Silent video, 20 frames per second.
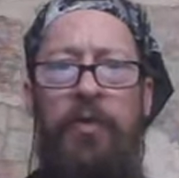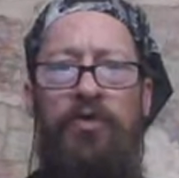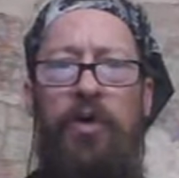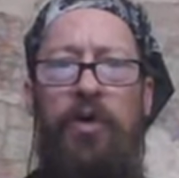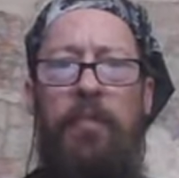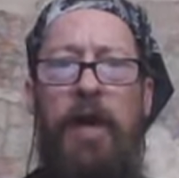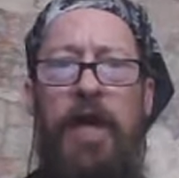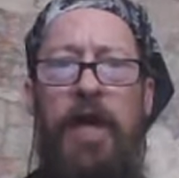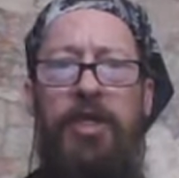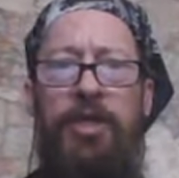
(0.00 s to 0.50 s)

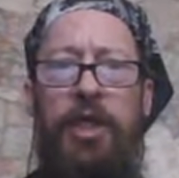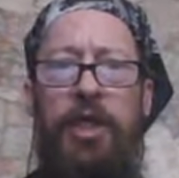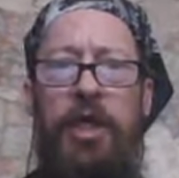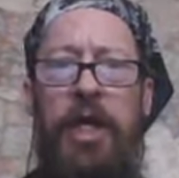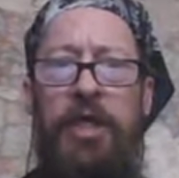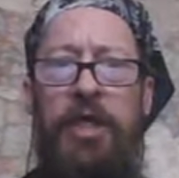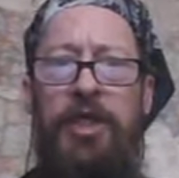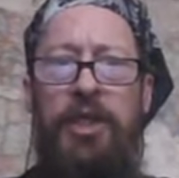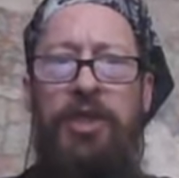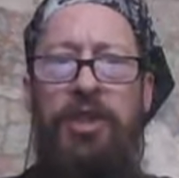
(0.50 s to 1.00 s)

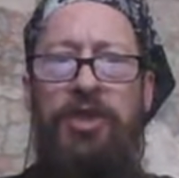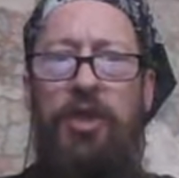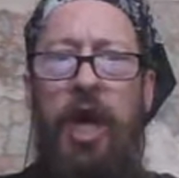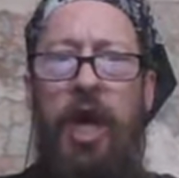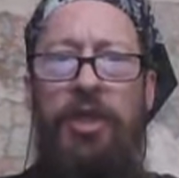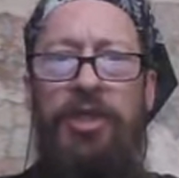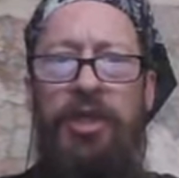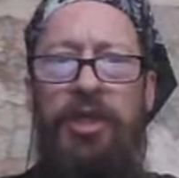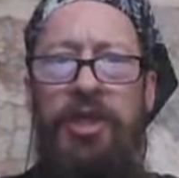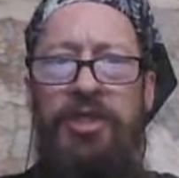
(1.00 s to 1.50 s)
Cremation and
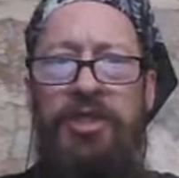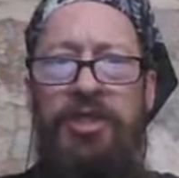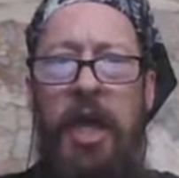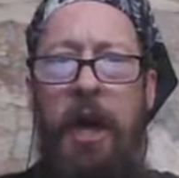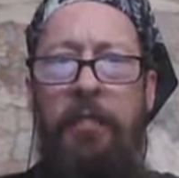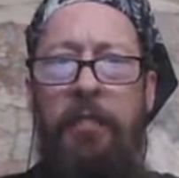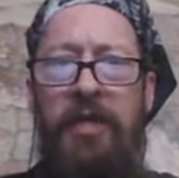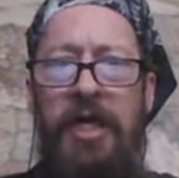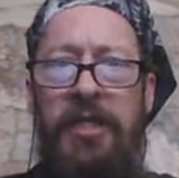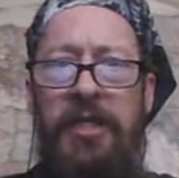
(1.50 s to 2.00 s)
destruction is
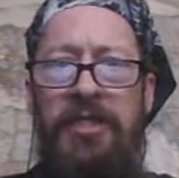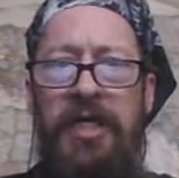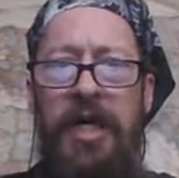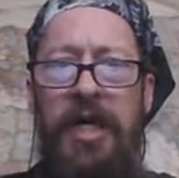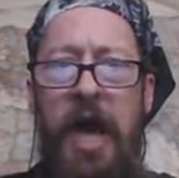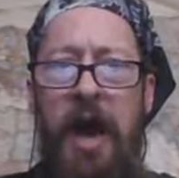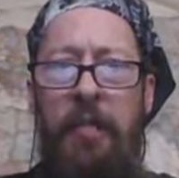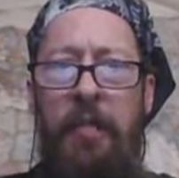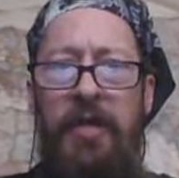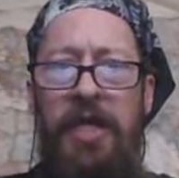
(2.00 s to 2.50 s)
imminent,
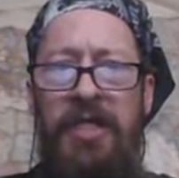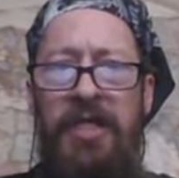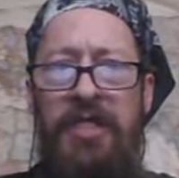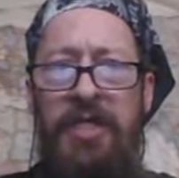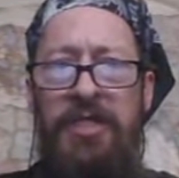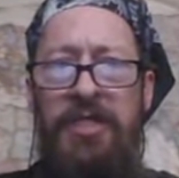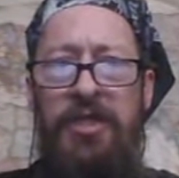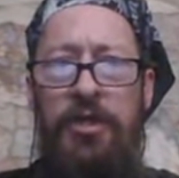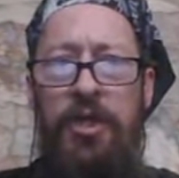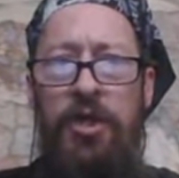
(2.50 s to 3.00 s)
and imminent
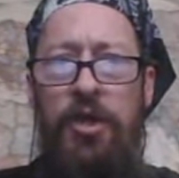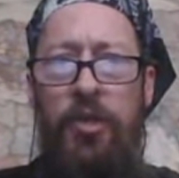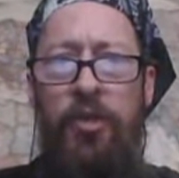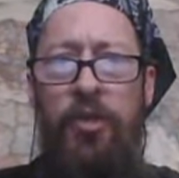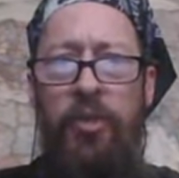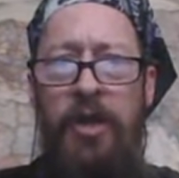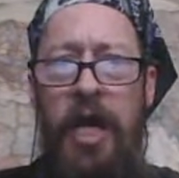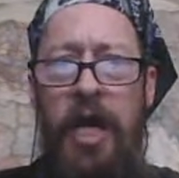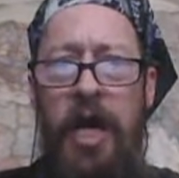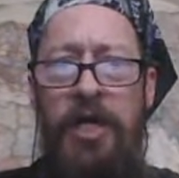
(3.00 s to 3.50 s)
is new
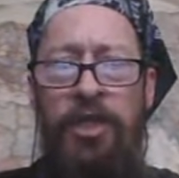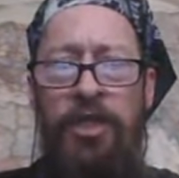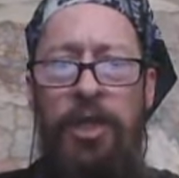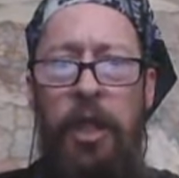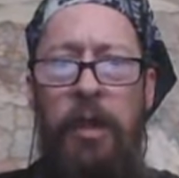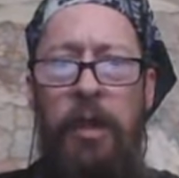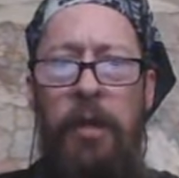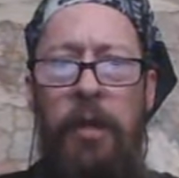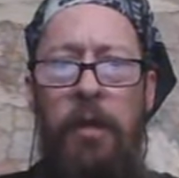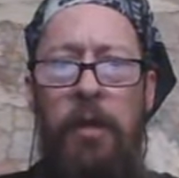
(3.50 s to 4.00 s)

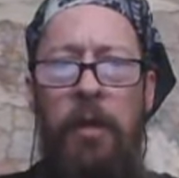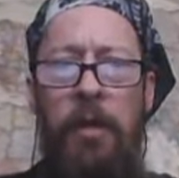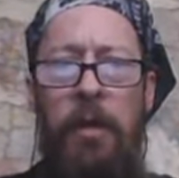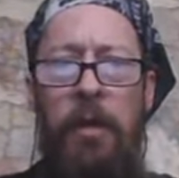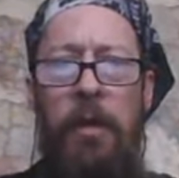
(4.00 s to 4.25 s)
creation.